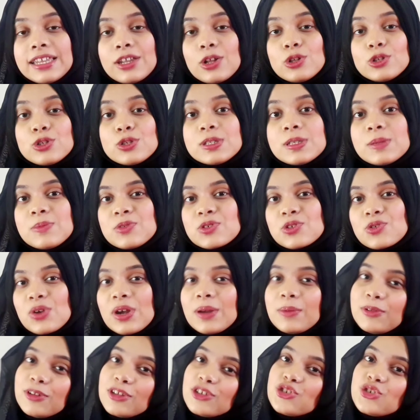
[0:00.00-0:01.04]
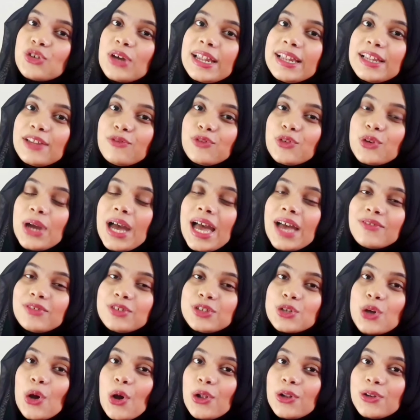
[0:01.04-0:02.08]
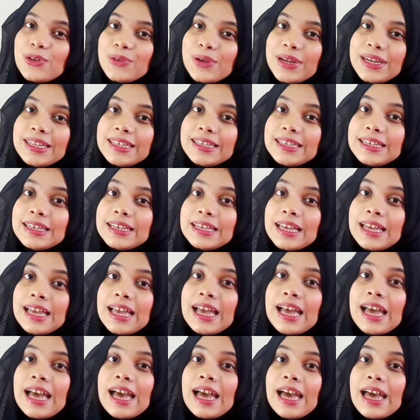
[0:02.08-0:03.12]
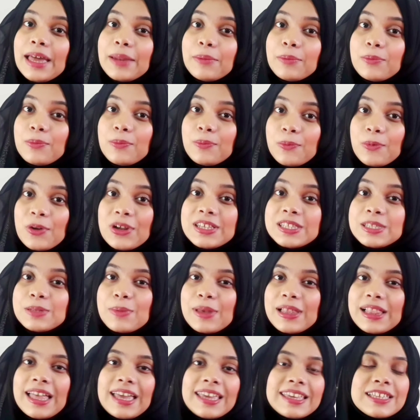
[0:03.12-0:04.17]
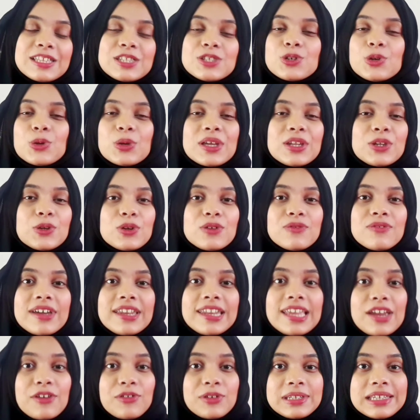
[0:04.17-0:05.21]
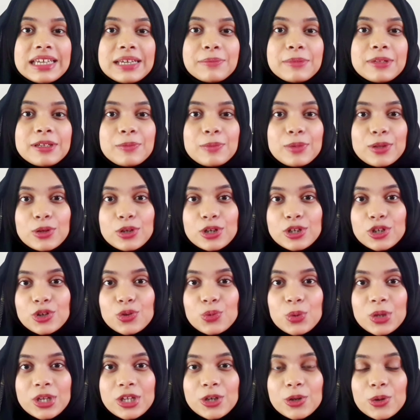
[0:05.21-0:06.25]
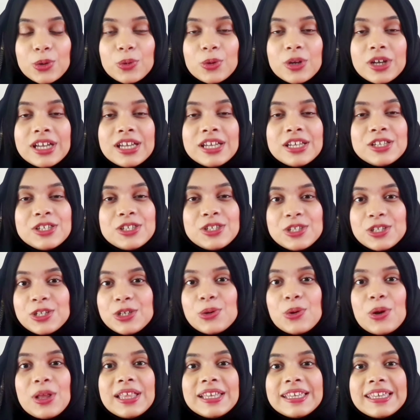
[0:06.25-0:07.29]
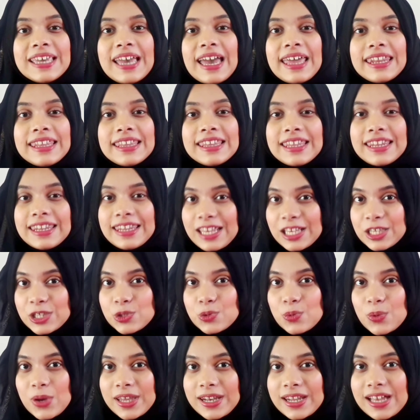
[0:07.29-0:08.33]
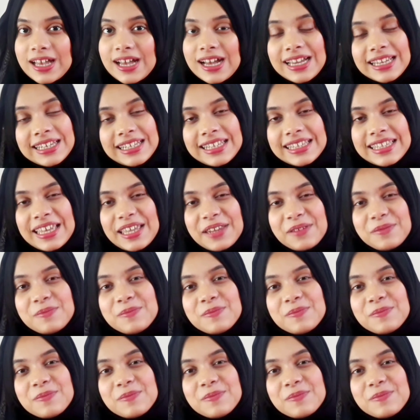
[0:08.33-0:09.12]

Also subscribe to the channel if you haven't already. And press the bell icon so you get notified every time I upload a new video. See you all again in the next one. Until then,